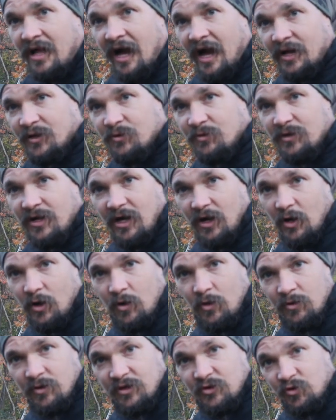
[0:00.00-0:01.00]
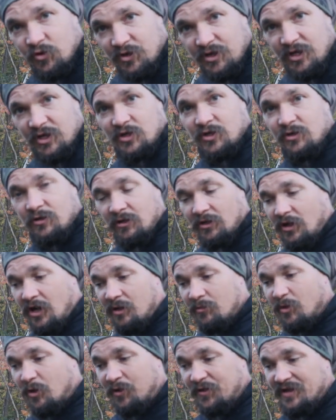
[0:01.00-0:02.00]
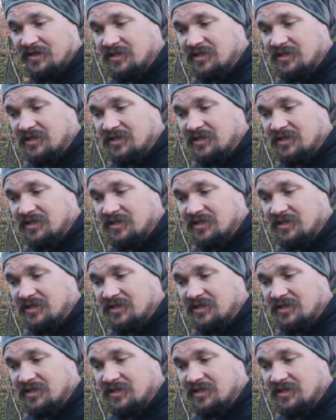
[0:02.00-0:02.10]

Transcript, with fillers: I do not own a traditional lawnmower.